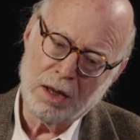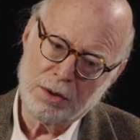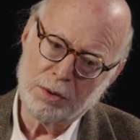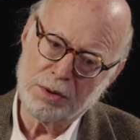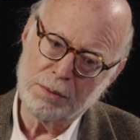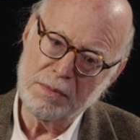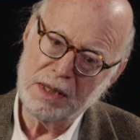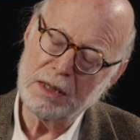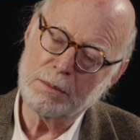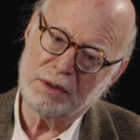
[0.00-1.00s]
through the
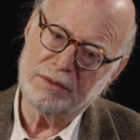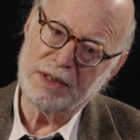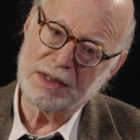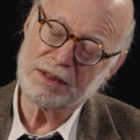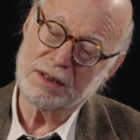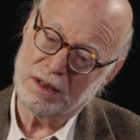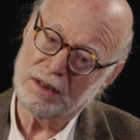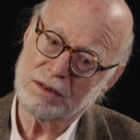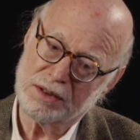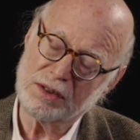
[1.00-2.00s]
medium of density,
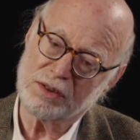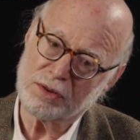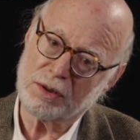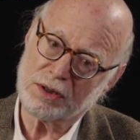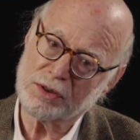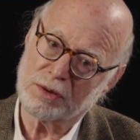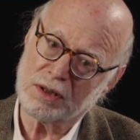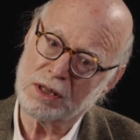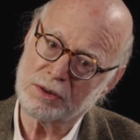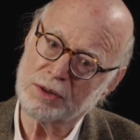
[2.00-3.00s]
there's a structural
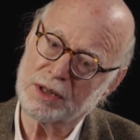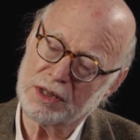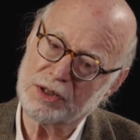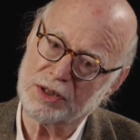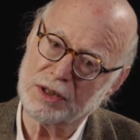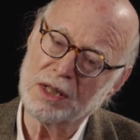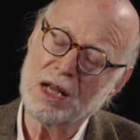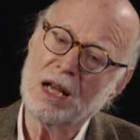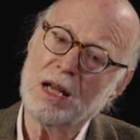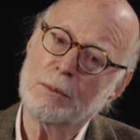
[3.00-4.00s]
contradiction
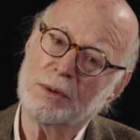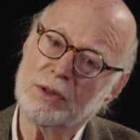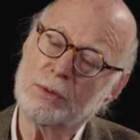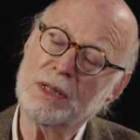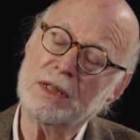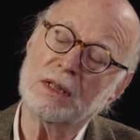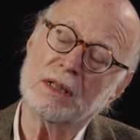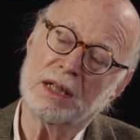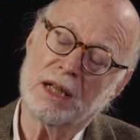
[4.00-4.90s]
between the